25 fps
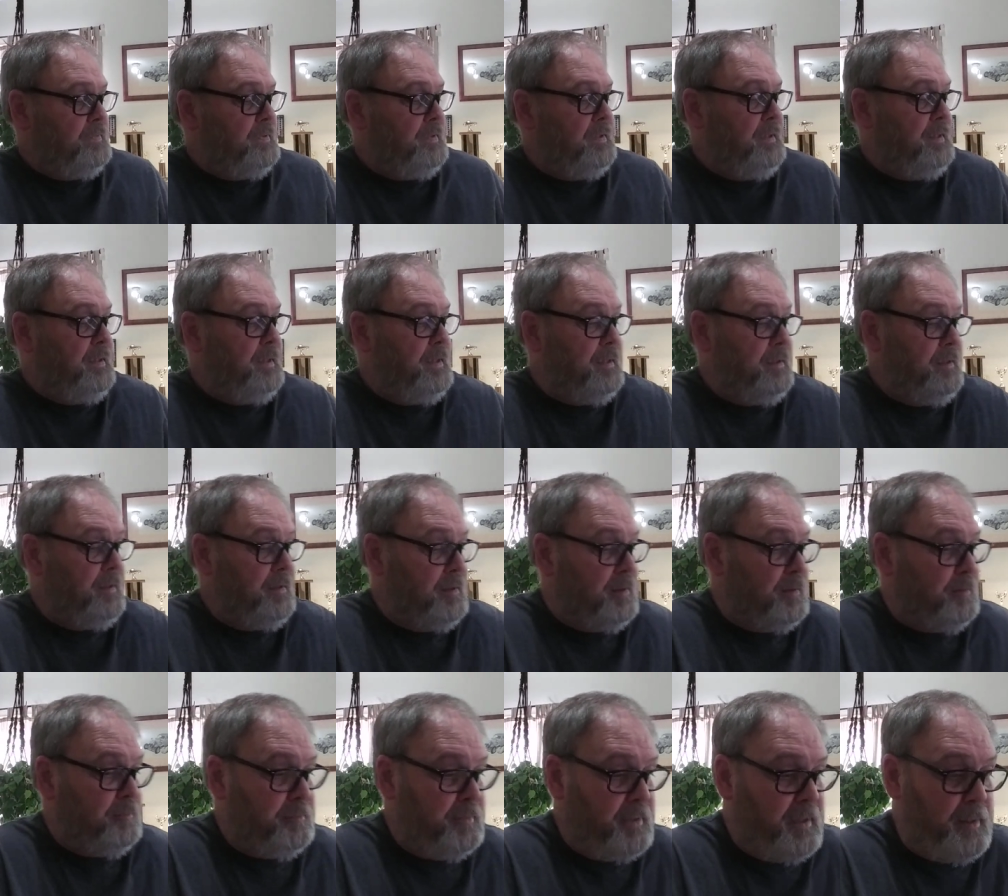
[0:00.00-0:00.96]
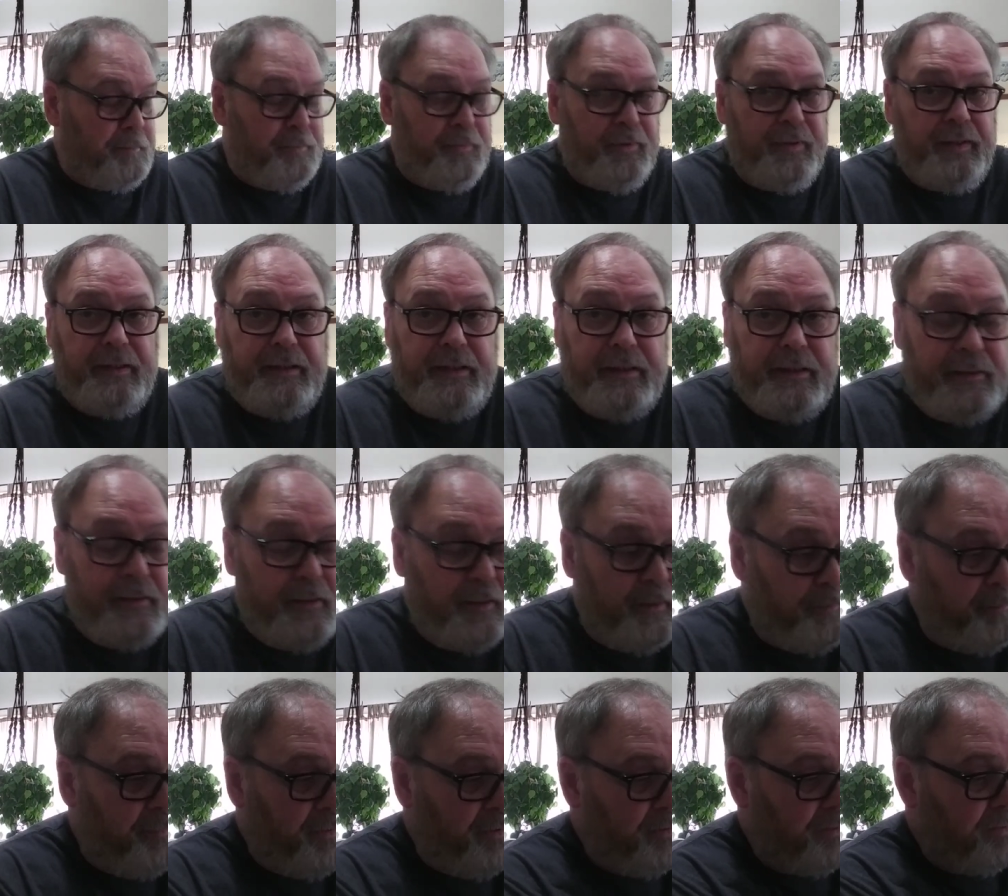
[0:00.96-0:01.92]
And uh, but I bring that
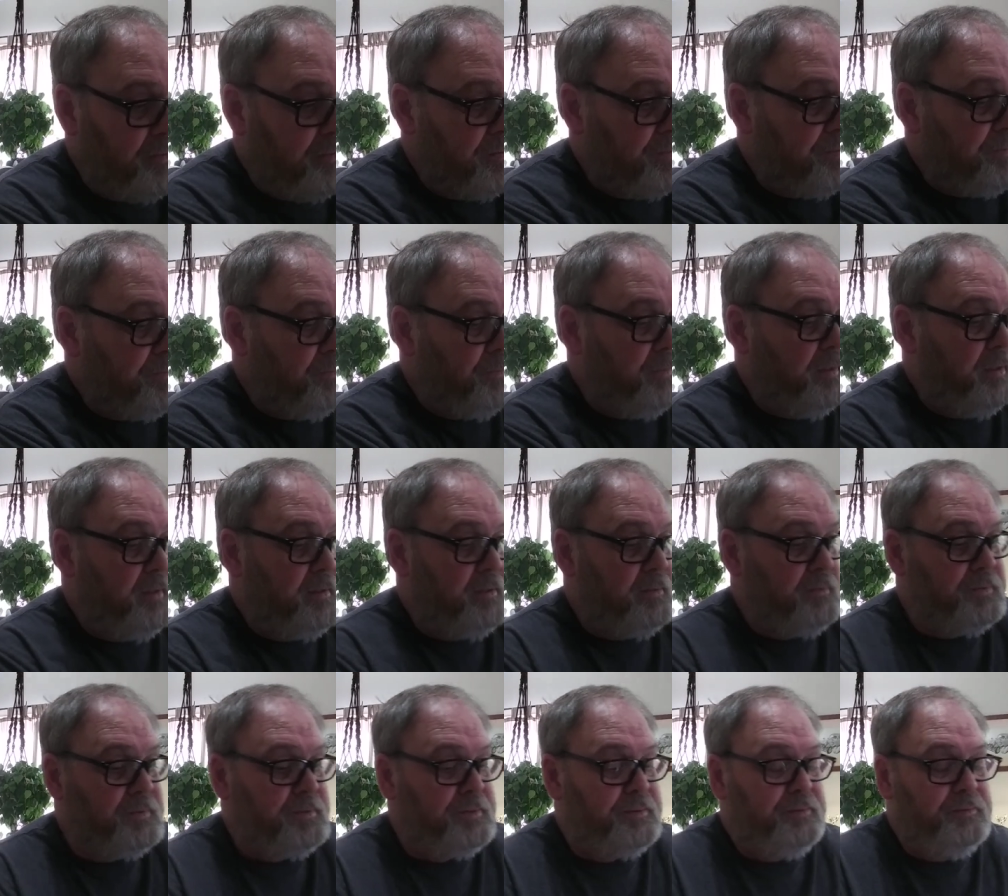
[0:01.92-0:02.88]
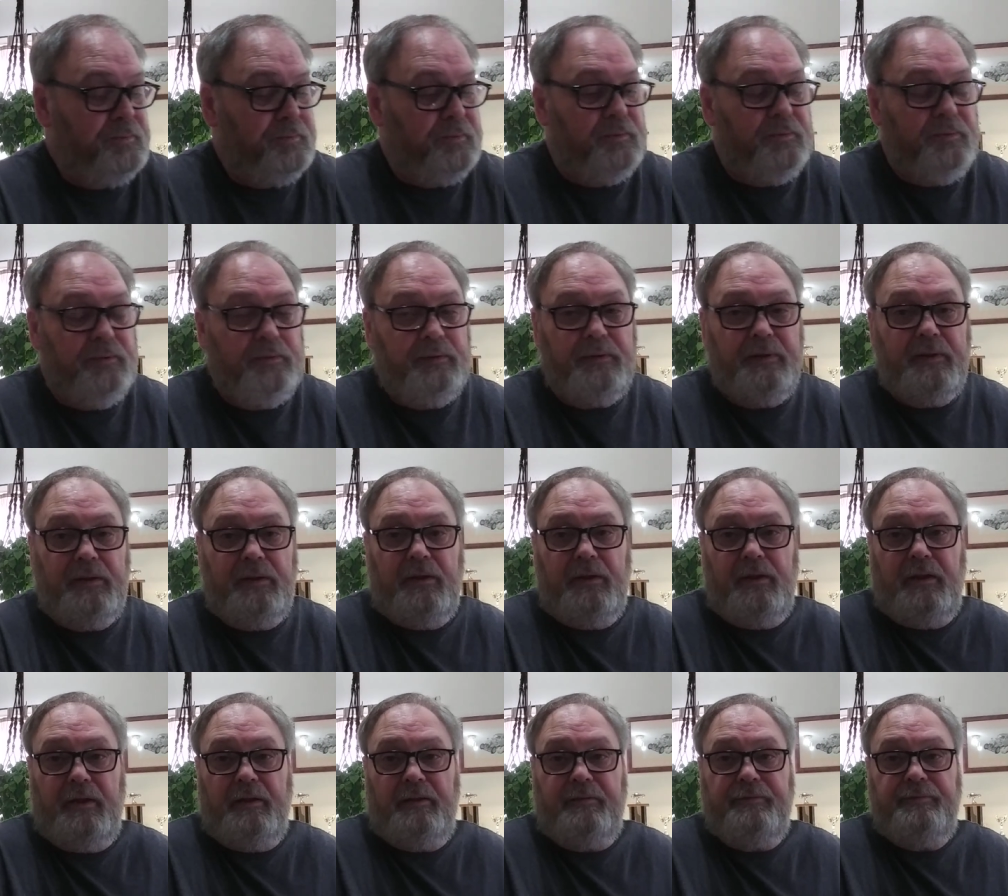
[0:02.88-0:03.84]
up because while I was
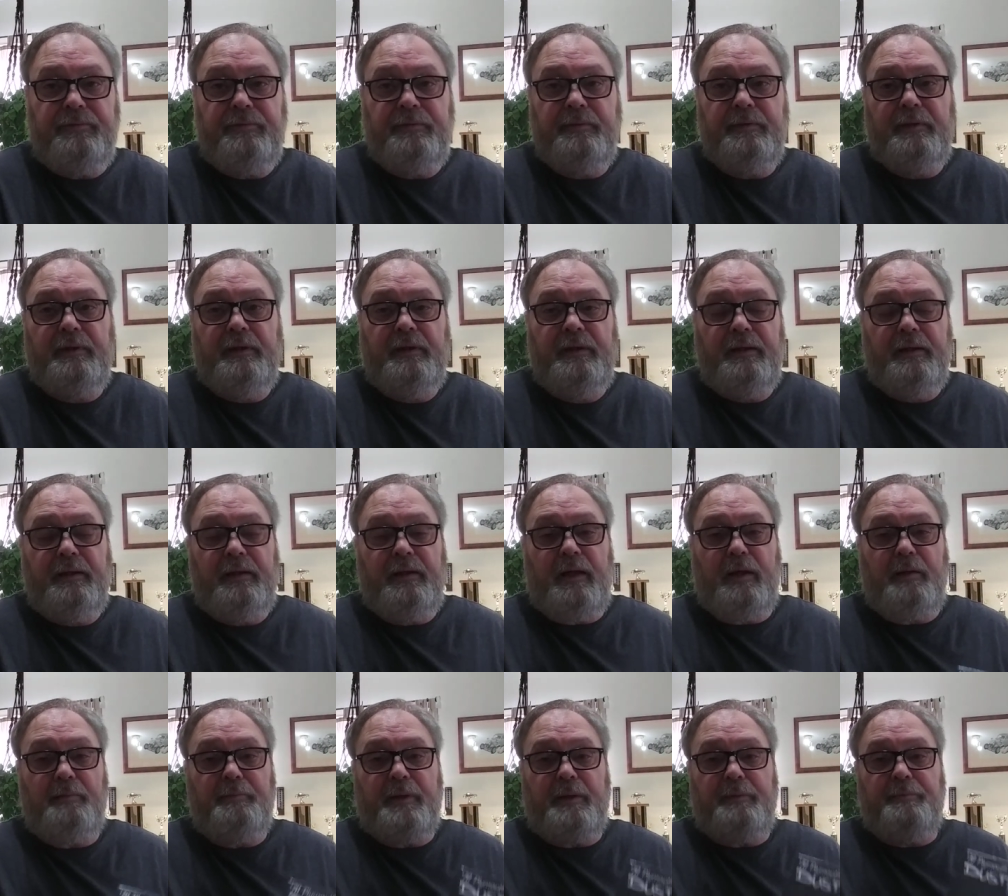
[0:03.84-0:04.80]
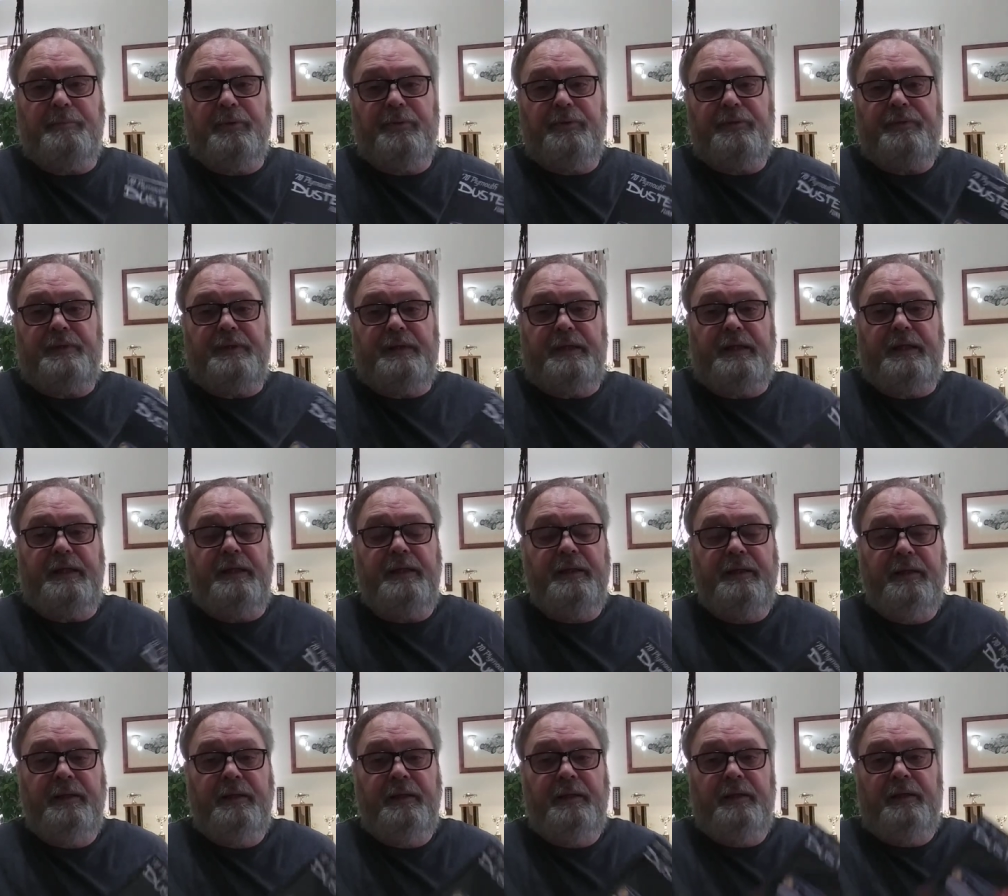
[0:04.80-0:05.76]
off on my birthday,
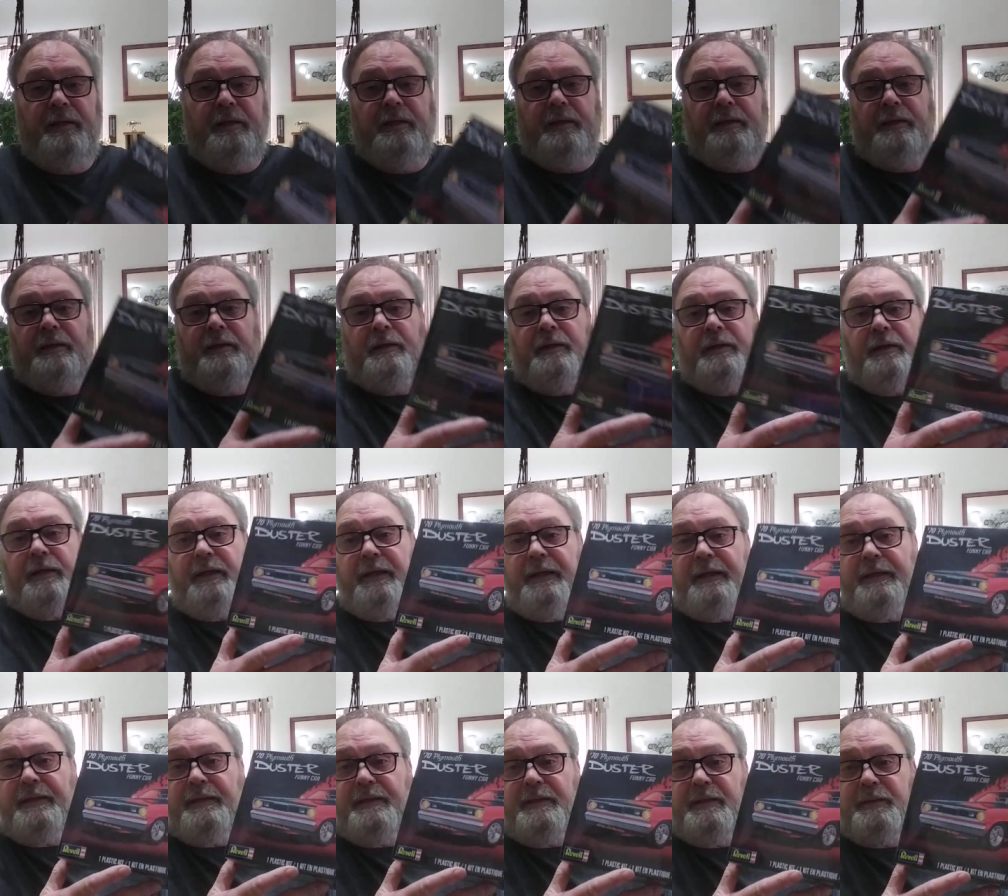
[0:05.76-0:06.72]
I ended